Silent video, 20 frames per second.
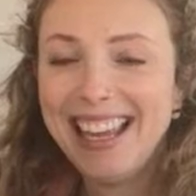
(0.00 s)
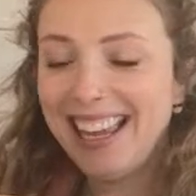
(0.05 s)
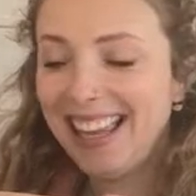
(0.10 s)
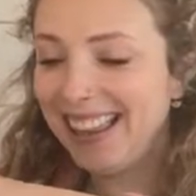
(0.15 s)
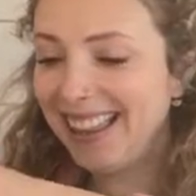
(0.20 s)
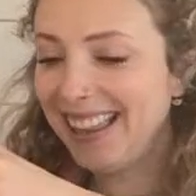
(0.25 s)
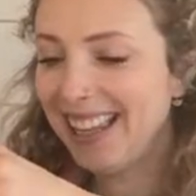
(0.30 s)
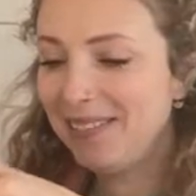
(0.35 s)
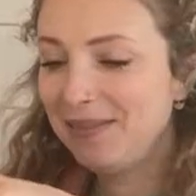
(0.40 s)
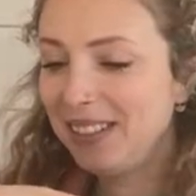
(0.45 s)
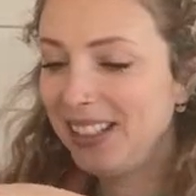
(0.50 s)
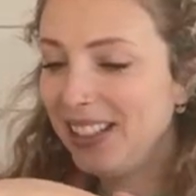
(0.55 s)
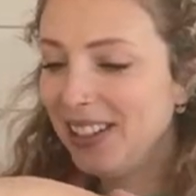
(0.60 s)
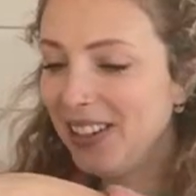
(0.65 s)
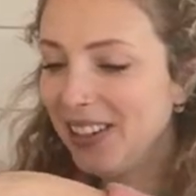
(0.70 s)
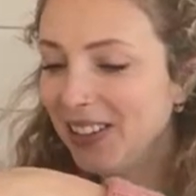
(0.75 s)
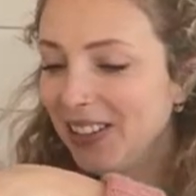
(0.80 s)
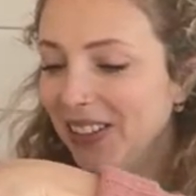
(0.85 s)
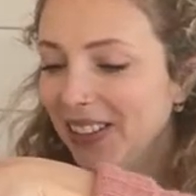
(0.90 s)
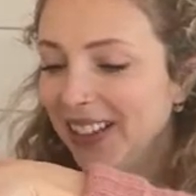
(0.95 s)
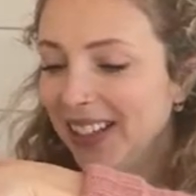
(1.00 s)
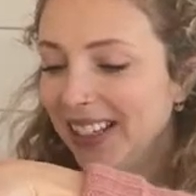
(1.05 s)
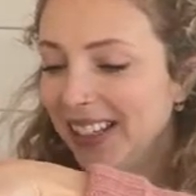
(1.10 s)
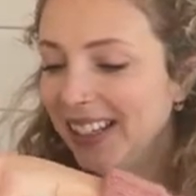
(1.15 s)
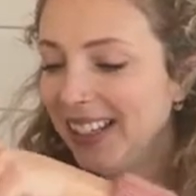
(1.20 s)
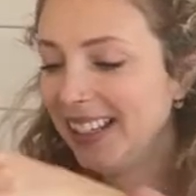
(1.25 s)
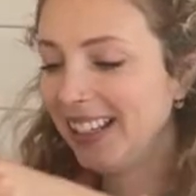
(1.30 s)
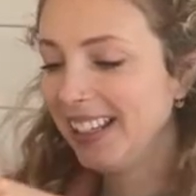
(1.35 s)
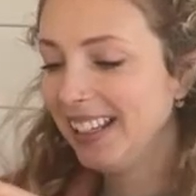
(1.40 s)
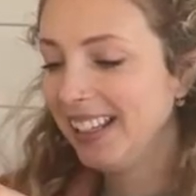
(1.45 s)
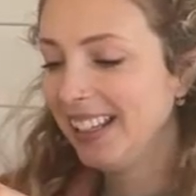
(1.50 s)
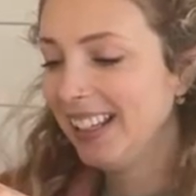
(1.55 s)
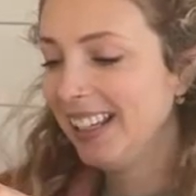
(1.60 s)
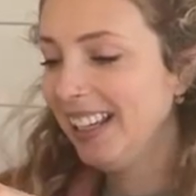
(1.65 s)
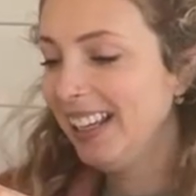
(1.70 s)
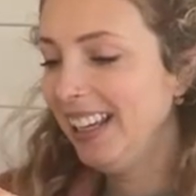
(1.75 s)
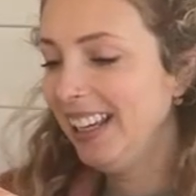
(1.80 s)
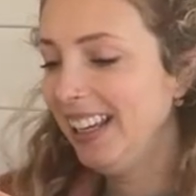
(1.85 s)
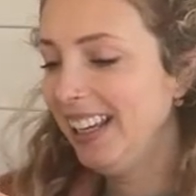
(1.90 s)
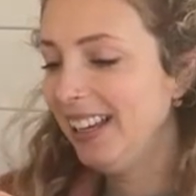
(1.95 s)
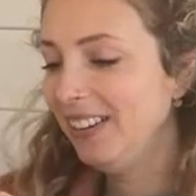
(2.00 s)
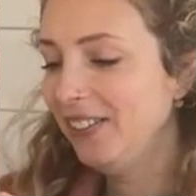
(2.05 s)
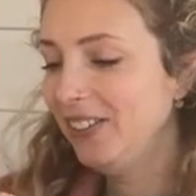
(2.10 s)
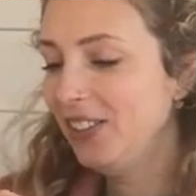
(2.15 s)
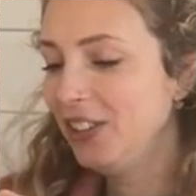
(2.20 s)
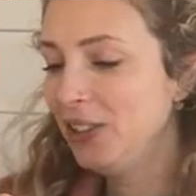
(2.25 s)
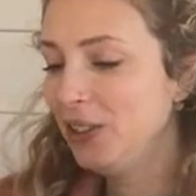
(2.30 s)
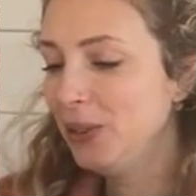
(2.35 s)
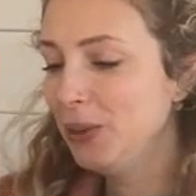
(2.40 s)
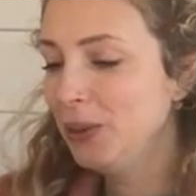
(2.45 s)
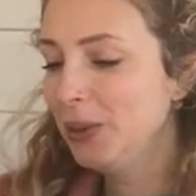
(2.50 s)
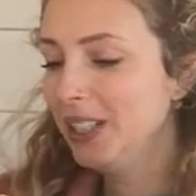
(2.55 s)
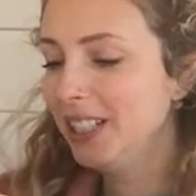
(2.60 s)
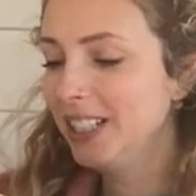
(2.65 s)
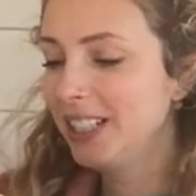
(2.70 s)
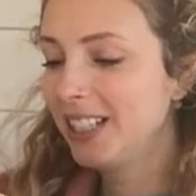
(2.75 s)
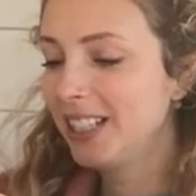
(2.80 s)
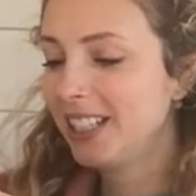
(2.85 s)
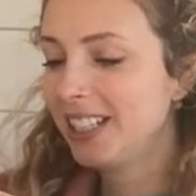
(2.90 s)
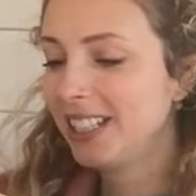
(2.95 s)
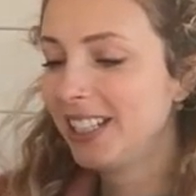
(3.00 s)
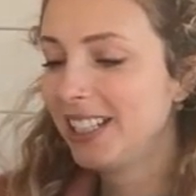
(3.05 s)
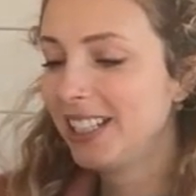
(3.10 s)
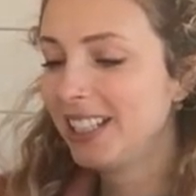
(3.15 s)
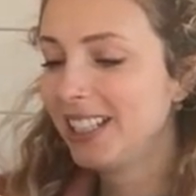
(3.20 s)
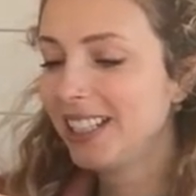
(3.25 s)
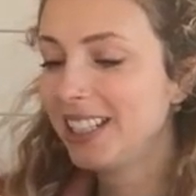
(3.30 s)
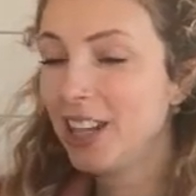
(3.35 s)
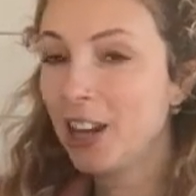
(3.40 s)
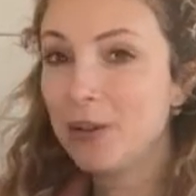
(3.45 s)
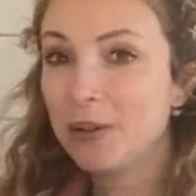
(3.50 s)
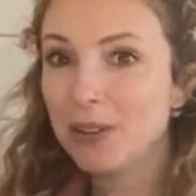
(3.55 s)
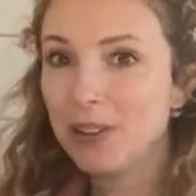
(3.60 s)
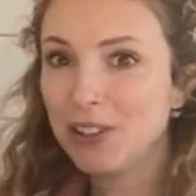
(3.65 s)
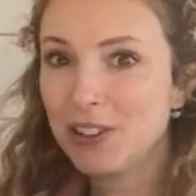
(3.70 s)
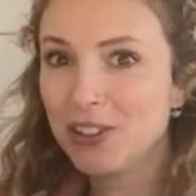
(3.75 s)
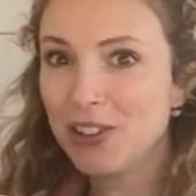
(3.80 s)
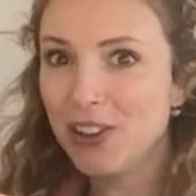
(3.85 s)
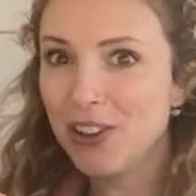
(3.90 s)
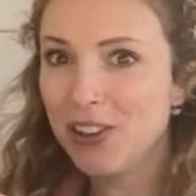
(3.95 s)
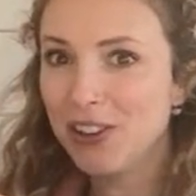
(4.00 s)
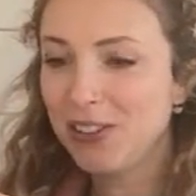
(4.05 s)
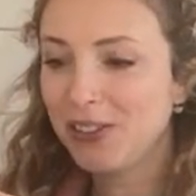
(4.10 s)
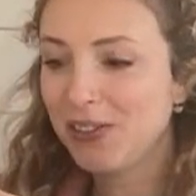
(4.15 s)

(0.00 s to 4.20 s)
Let me know if you would go on the show.